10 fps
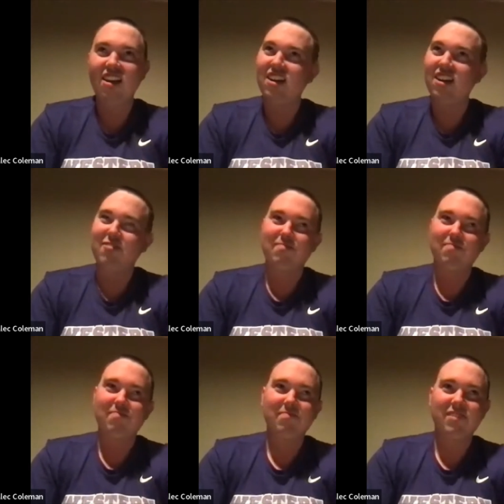I
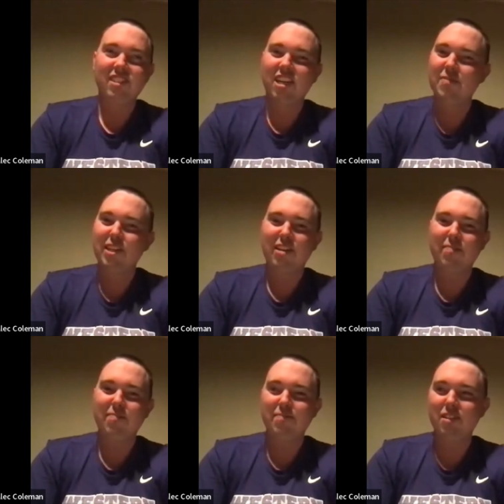mean,
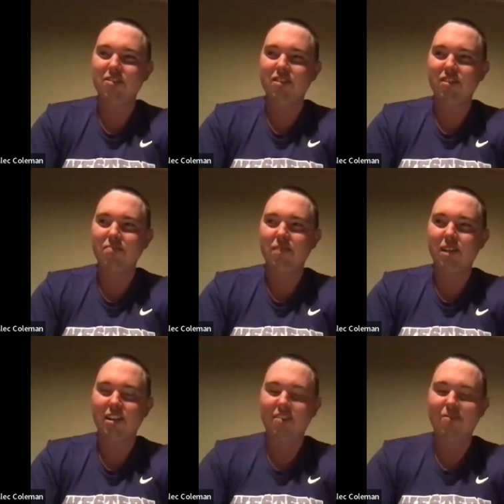I've been doing
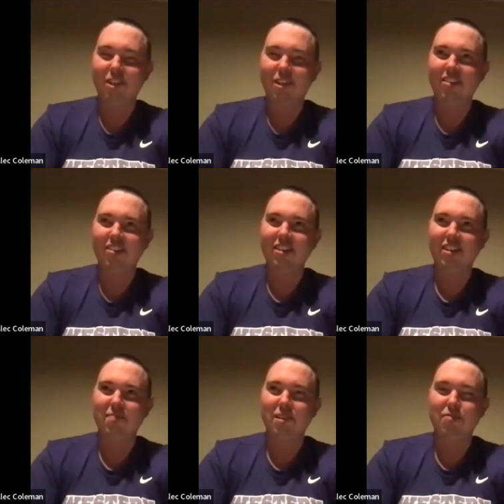my workout
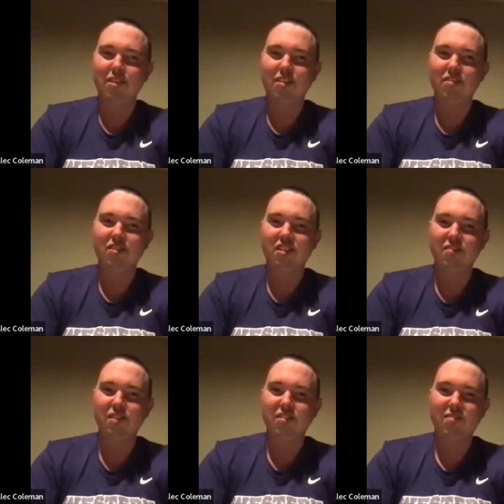that my friend
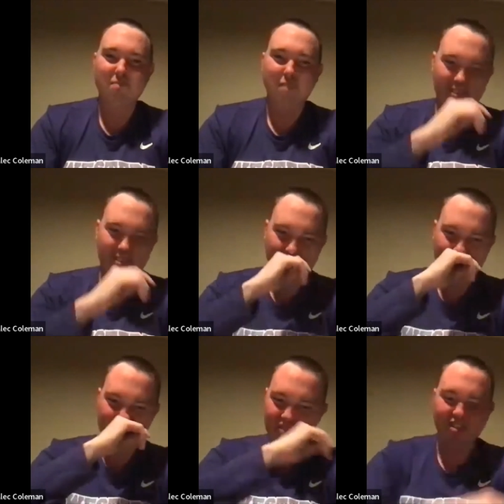Steven, my
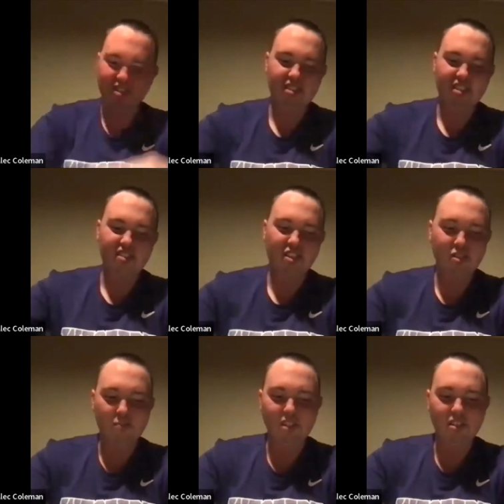sister's fiance,
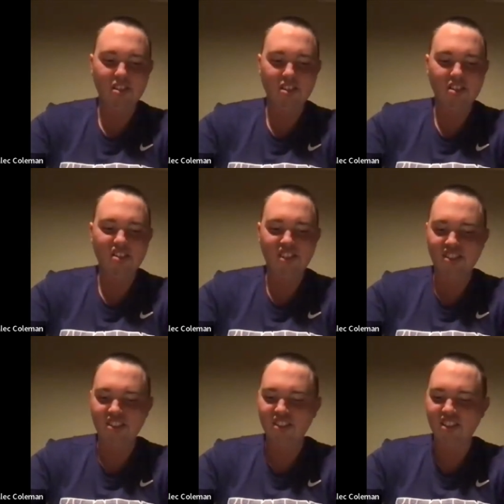sends me
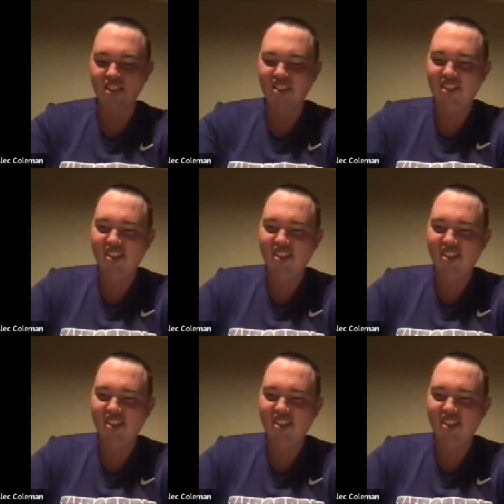daily.